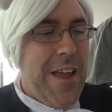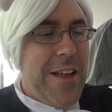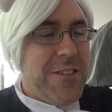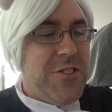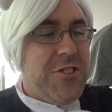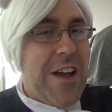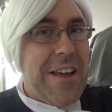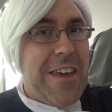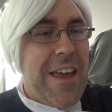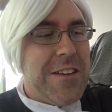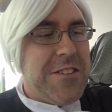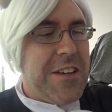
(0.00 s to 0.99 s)
It's
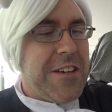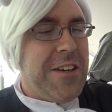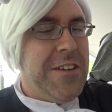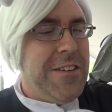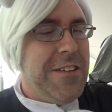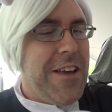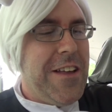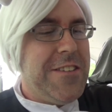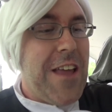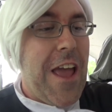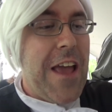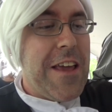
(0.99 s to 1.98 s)
gigantic,
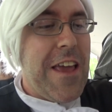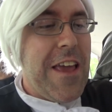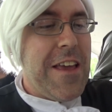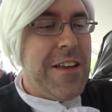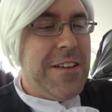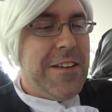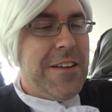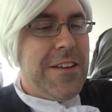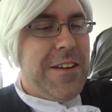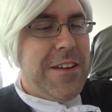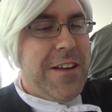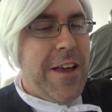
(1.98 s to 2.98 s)
it's eggy,
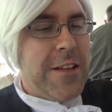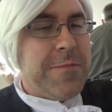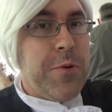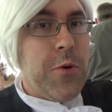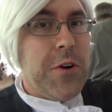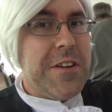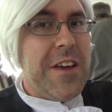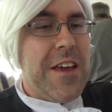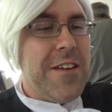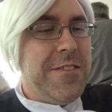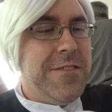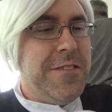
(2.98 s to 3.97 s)
it's
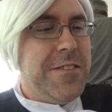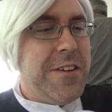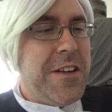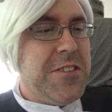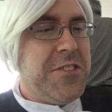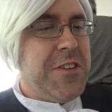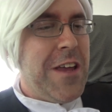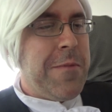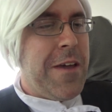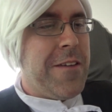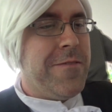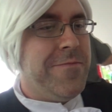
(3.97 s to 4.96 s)
porky, it's
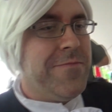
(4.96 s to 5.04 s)
steamy.